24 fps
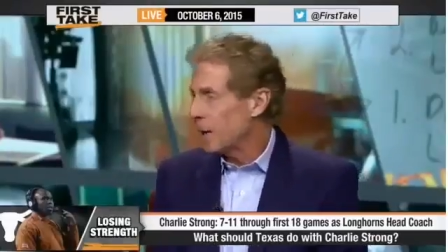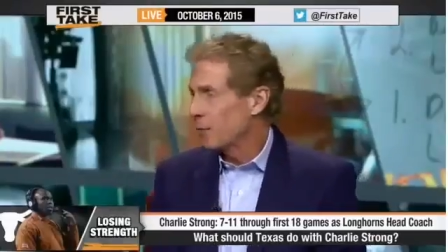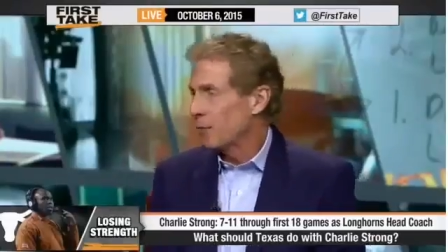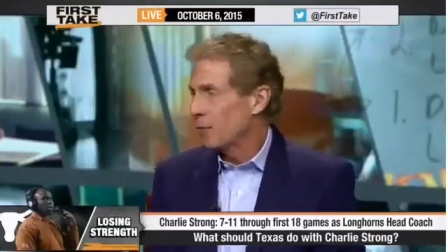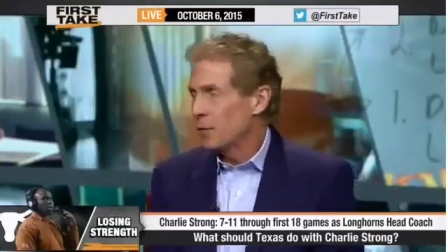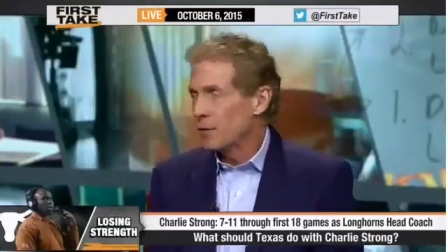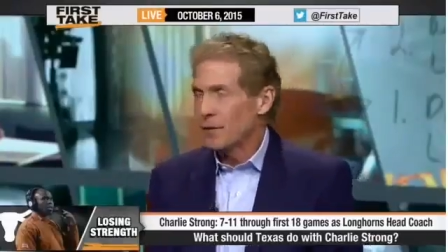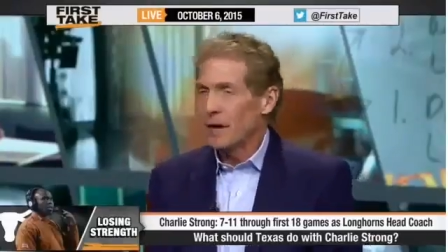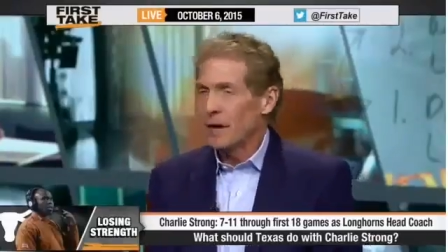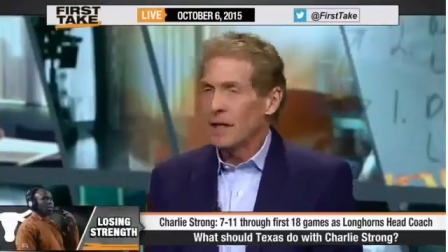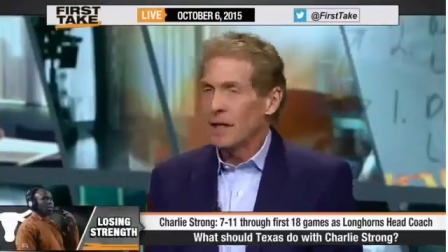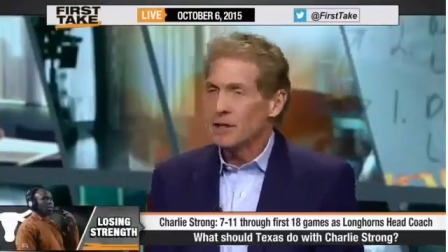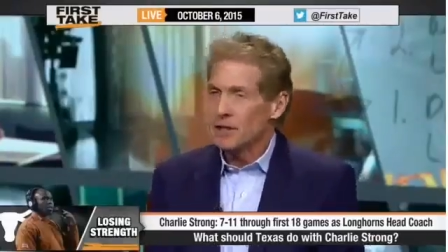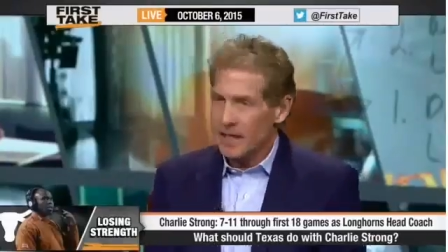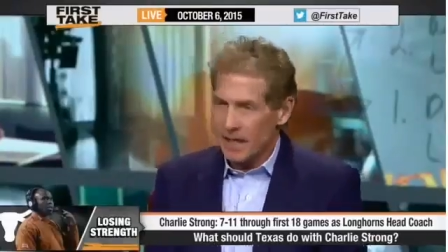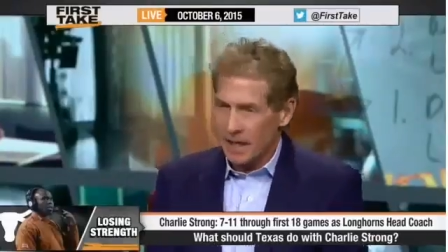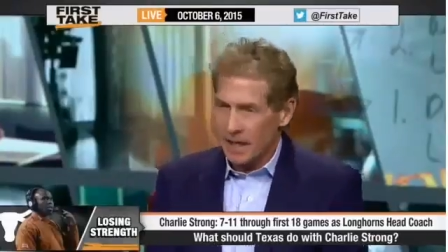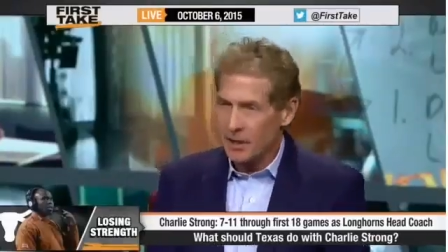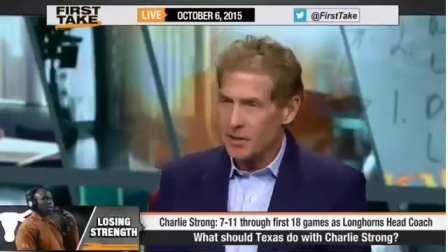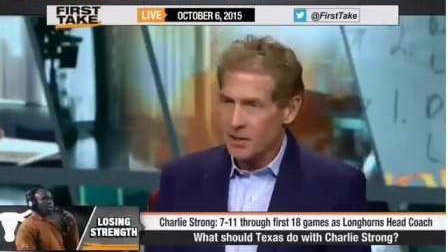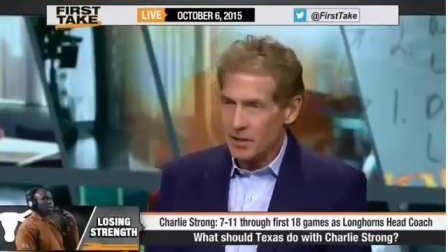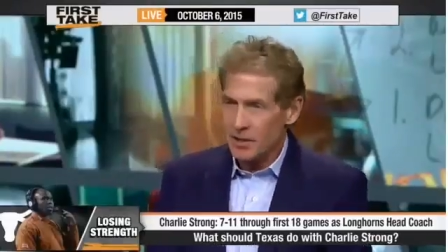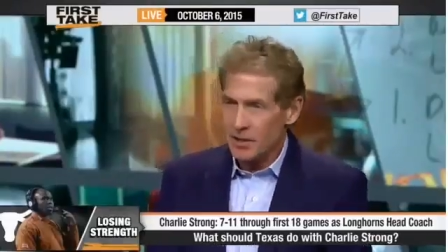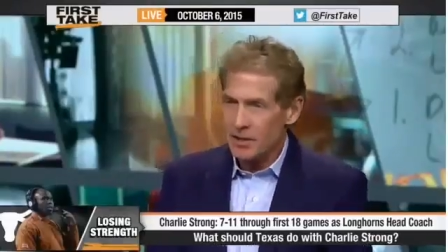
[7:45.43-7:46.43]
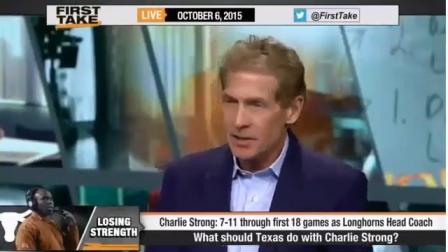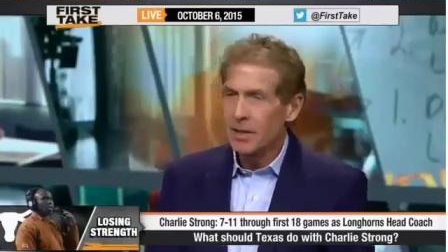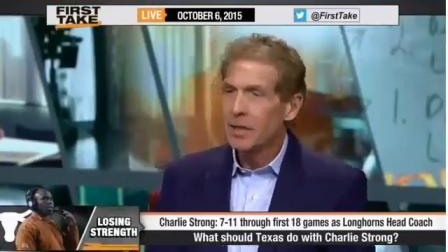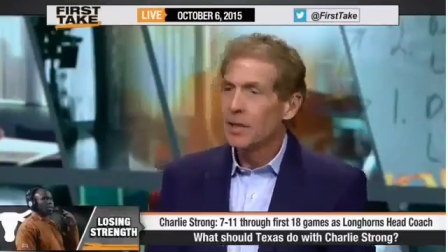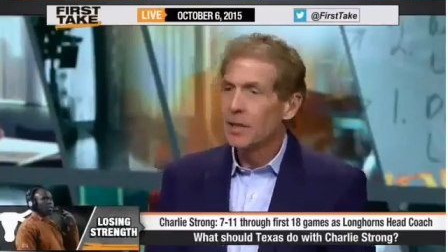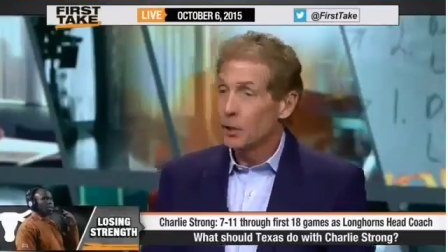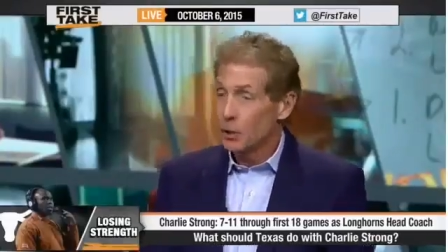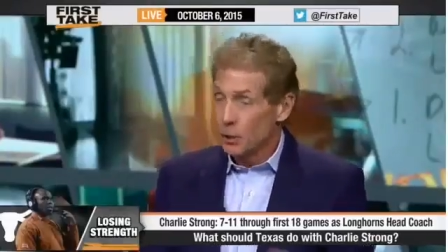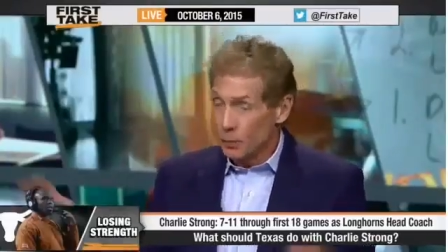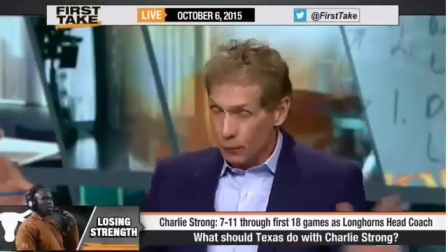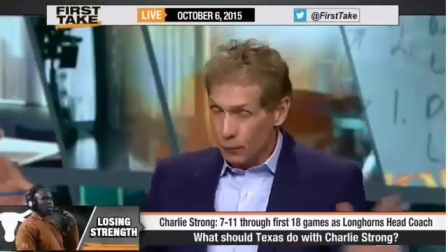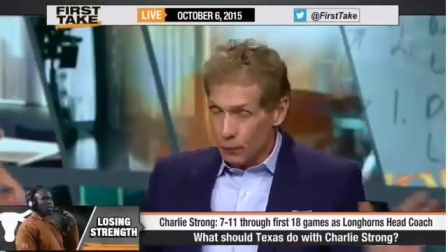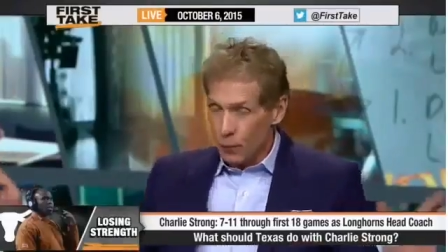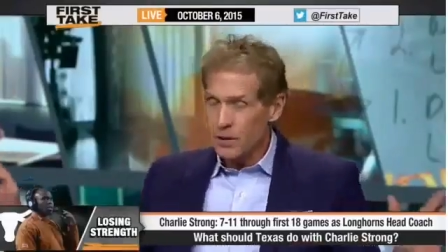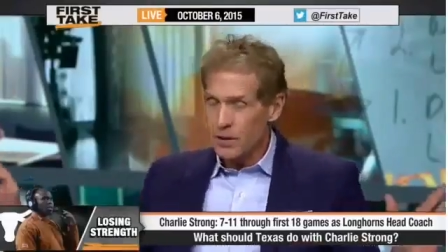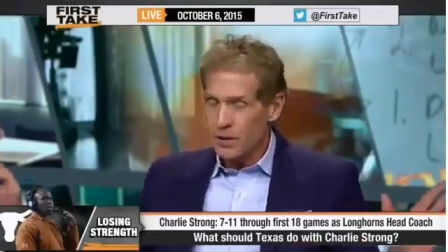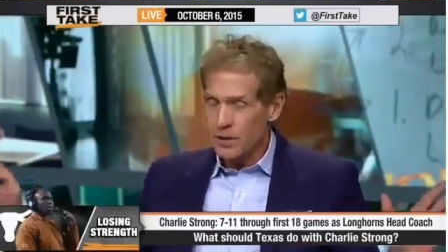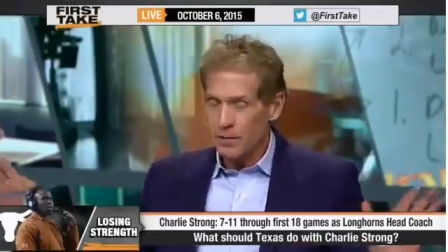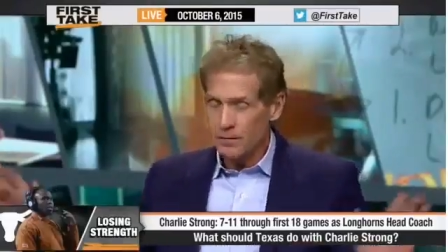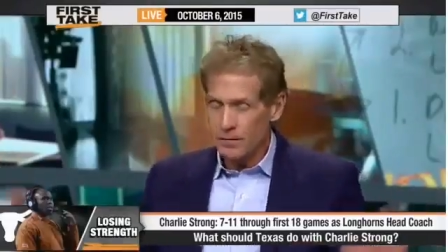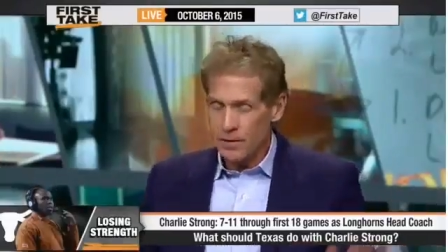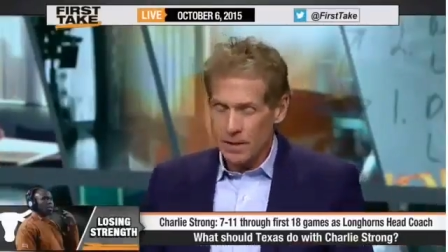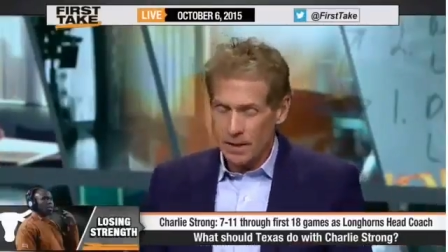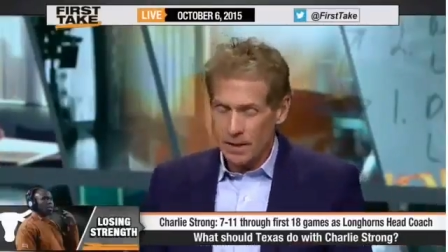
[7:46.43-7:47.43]
everything Texas,
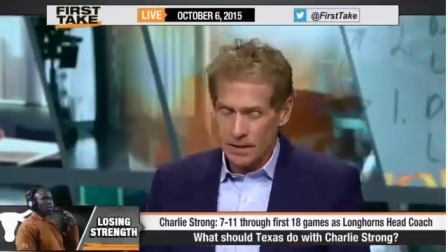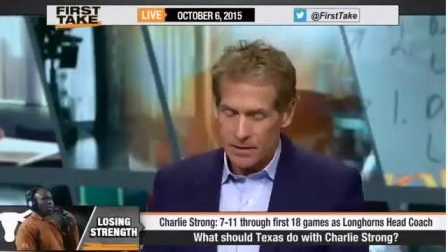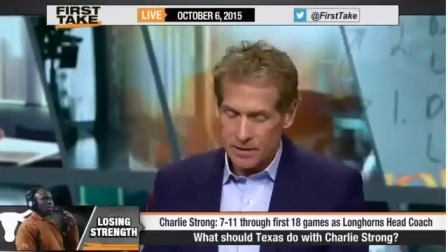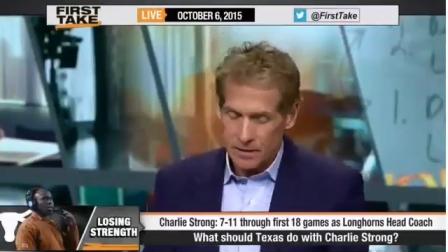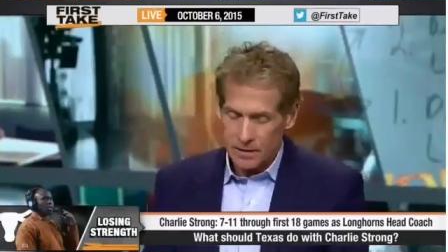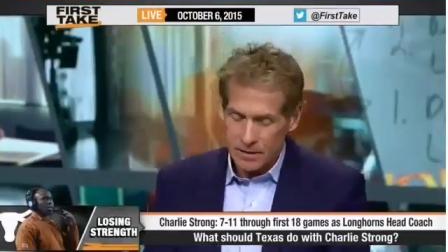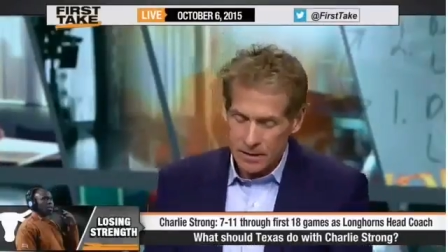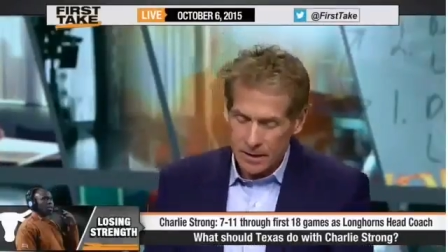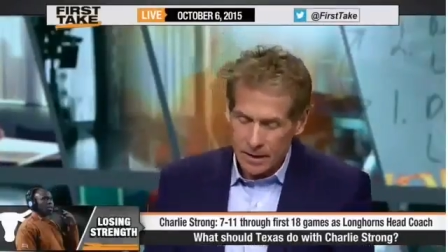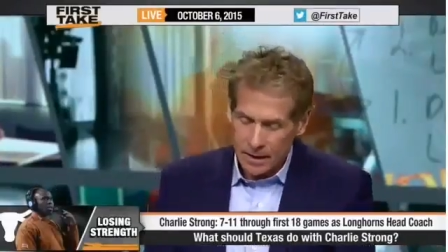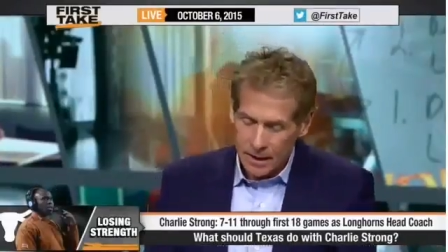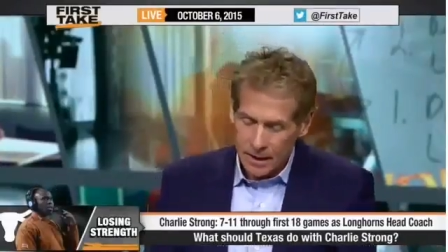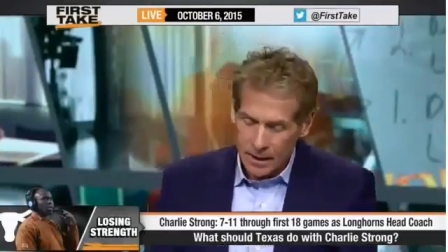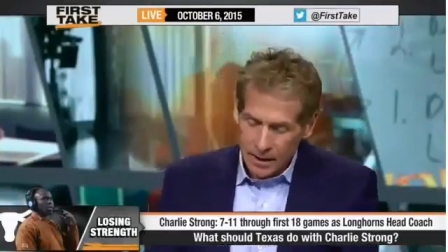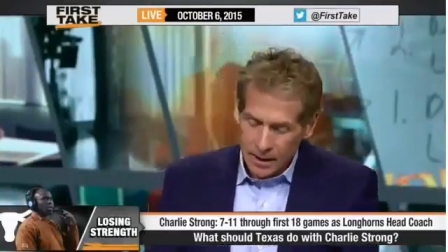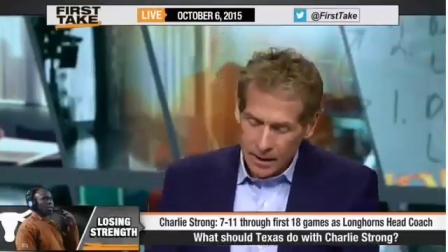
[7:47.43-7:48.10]
University of Texas.